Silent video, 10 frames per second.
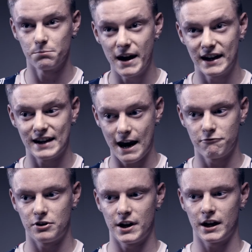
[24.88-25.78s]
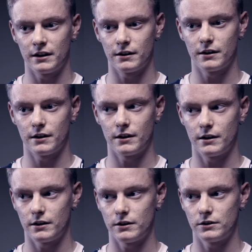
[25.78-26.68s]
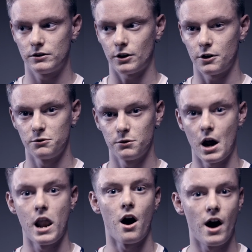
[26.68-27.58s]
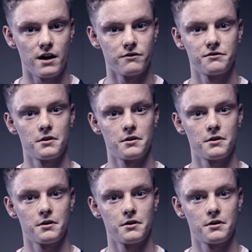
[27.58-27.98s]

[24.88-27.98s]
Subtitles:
makes everything so alive,